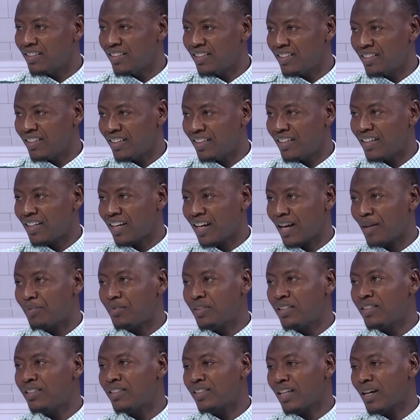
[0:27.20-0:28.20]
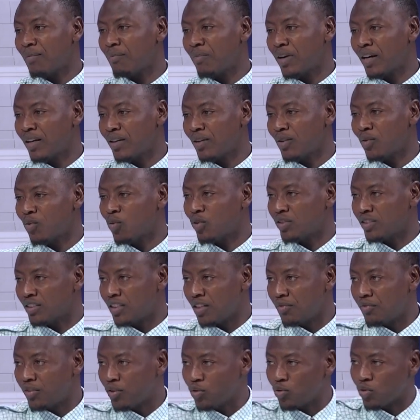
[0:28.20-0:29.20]
And the captain's armband was
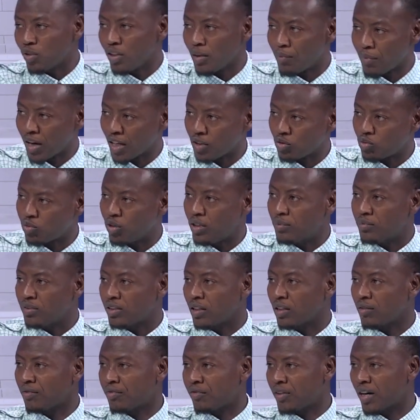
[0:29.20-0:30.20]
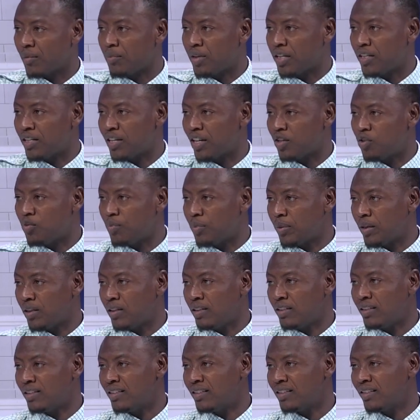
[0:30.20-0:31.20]
given to the maestro himself, Abedi Ayew Pele.
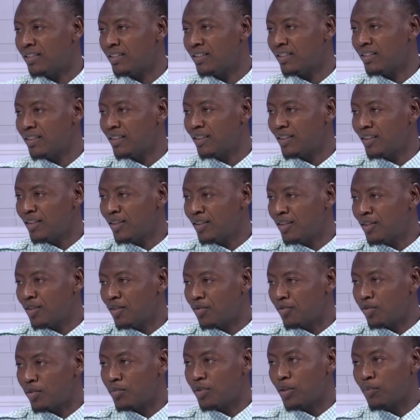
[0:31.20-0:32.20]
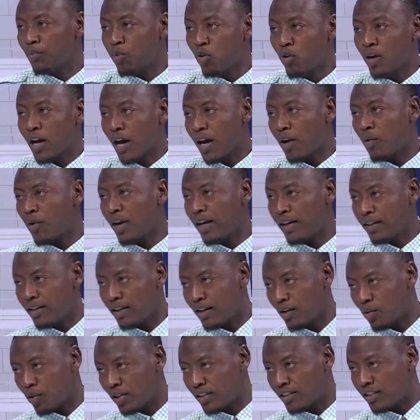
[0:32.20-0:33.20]
From the book I read,
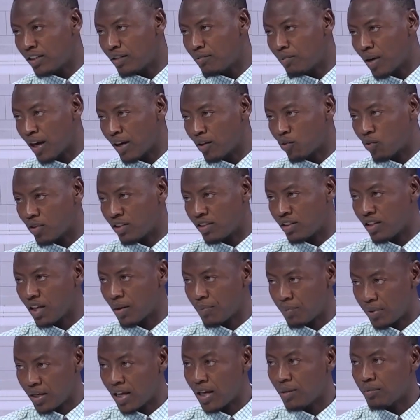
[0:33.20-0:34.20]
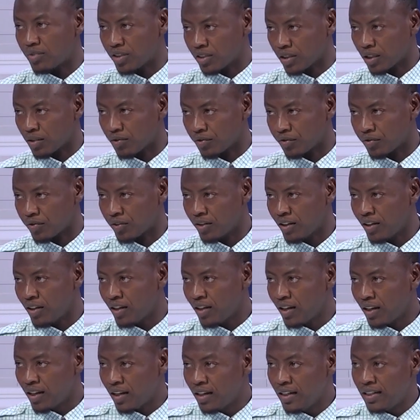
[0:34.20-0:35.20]
written by Kwesi Appiah himself,
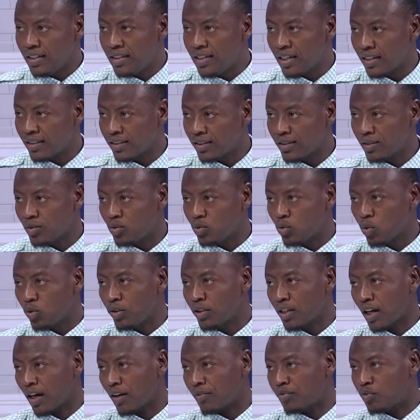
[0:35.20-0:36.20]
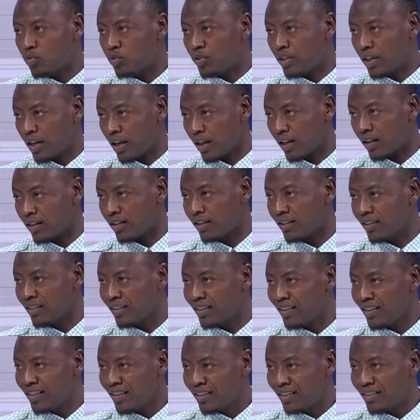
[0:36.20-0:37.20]
leaders don't have to yell.
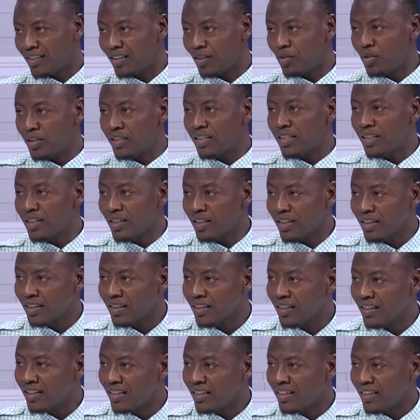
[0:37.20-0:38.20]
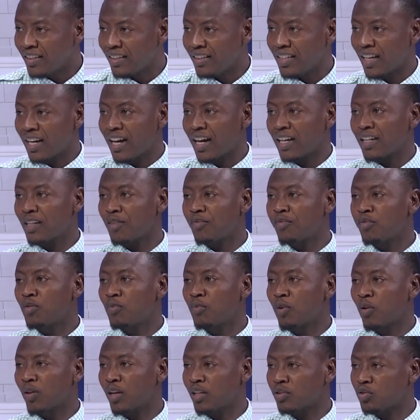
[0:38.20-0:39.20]
The reason the Ghana
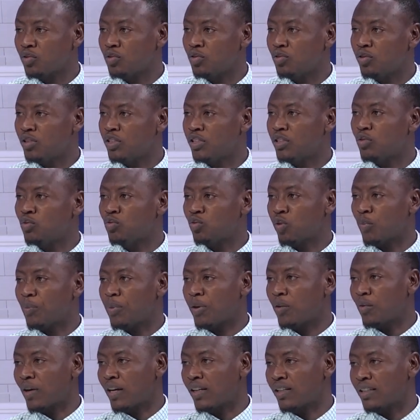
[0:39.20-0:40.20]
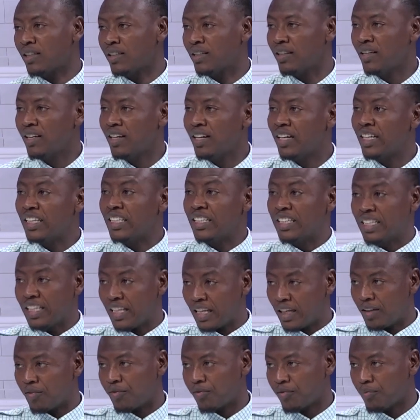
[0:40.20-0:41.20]
Football Association top hierarchy
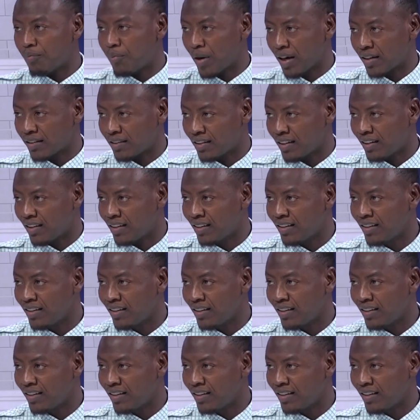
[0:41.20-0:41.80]
gave back then